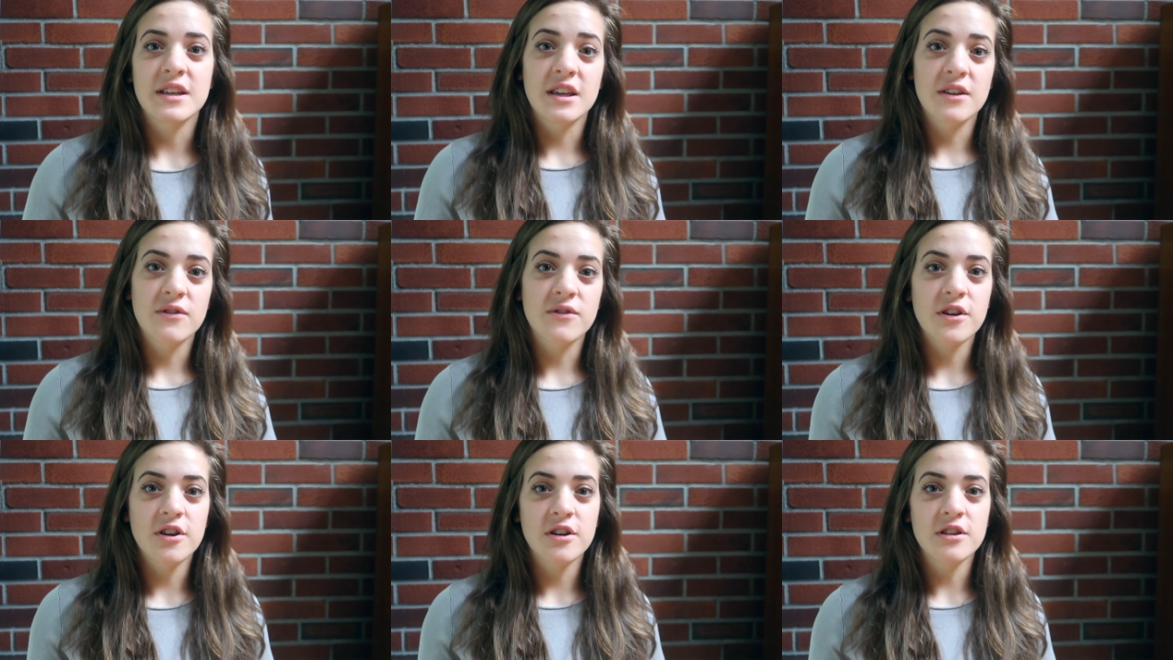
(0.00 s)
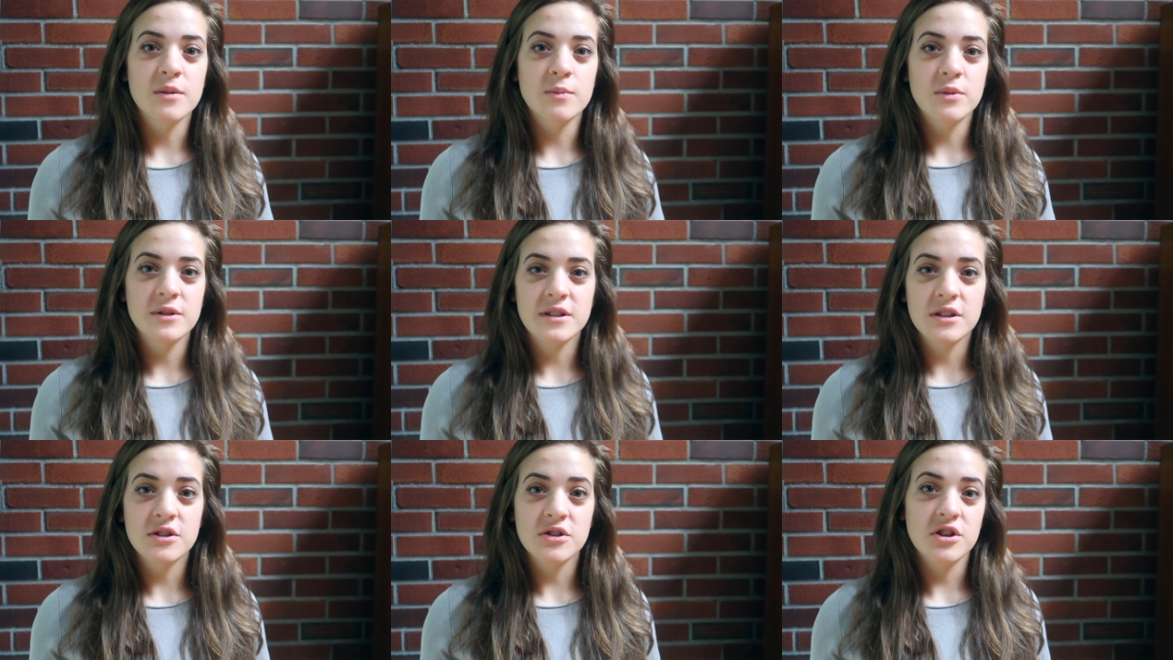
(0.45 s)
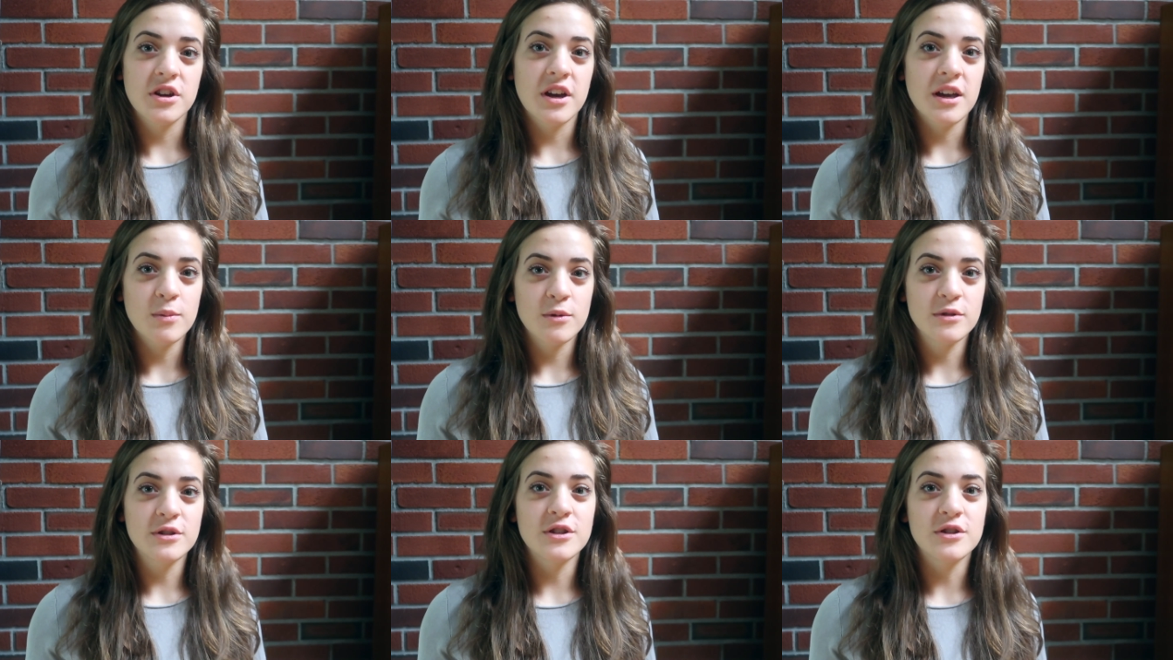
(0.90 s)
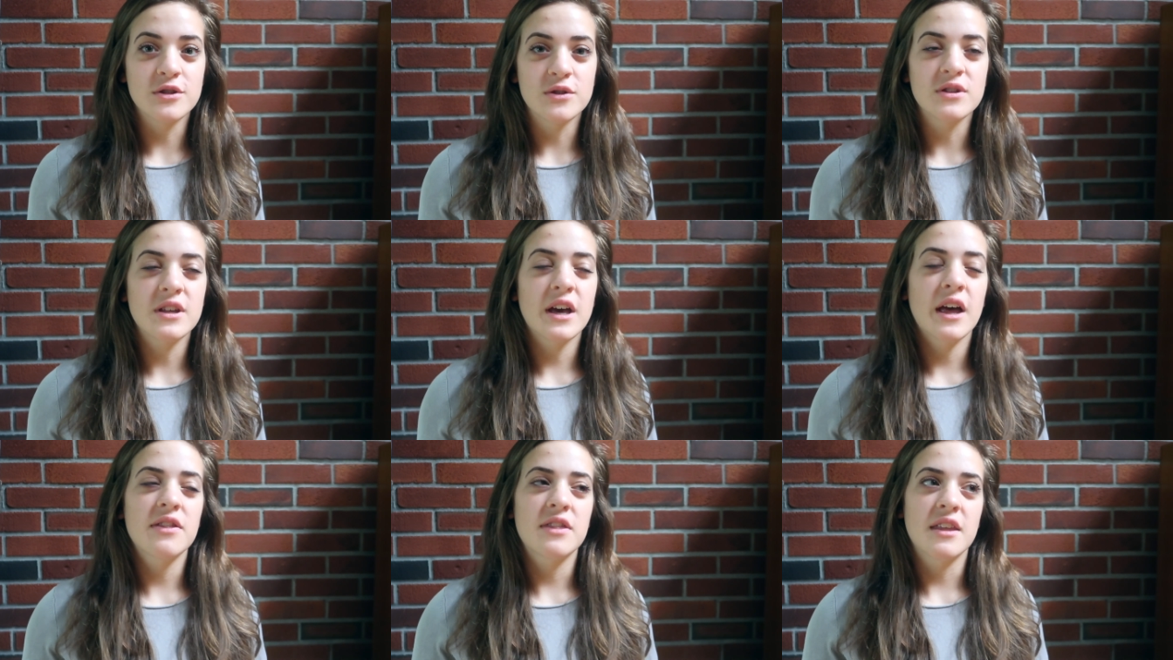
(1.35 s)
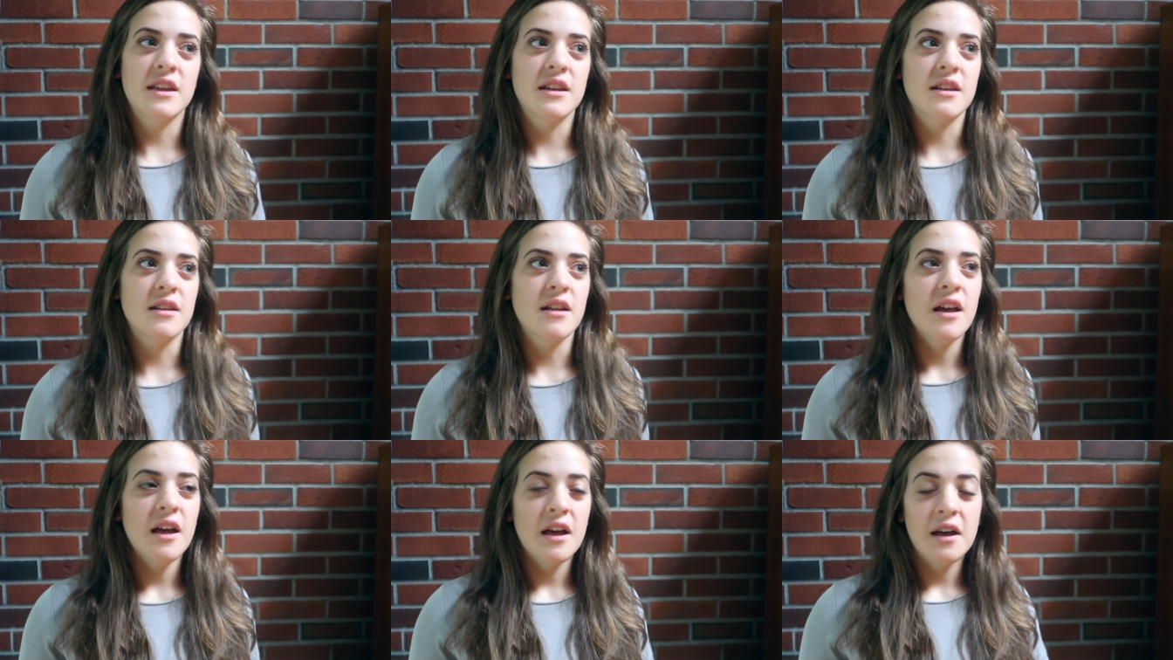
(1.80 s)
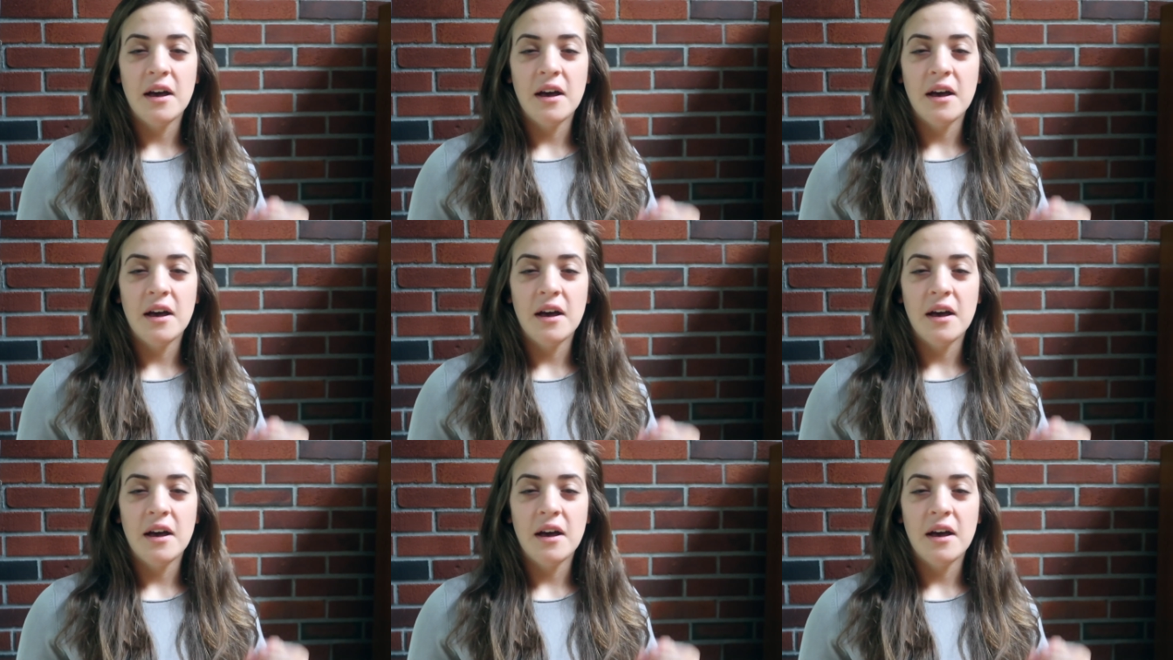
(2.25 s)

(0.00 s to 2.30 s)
if you're in the position you're able to do that, then